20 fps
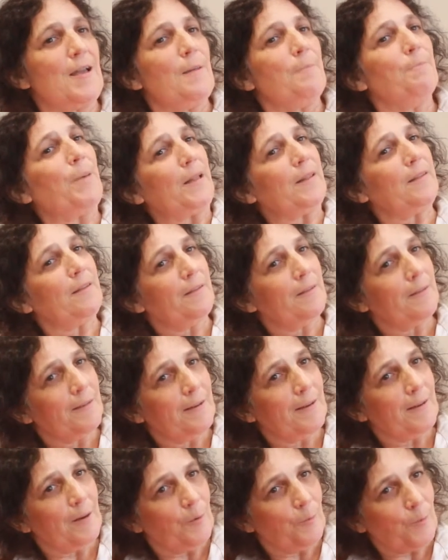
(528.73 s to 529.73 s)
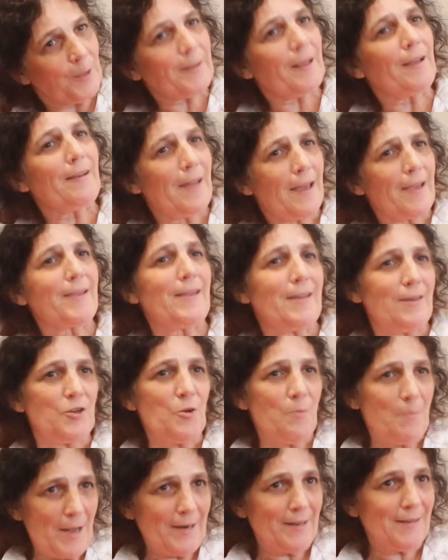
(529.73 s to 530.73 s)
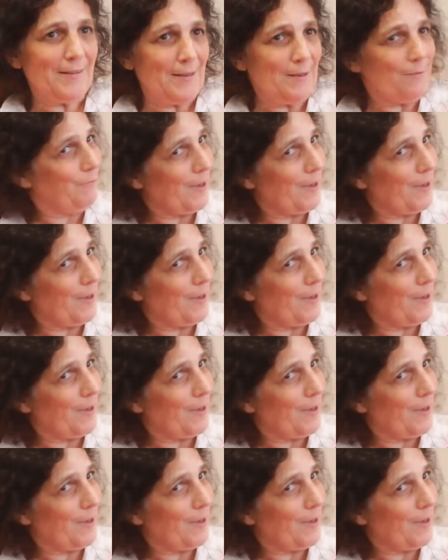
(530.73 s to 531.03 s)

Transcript: But what I like in humanity,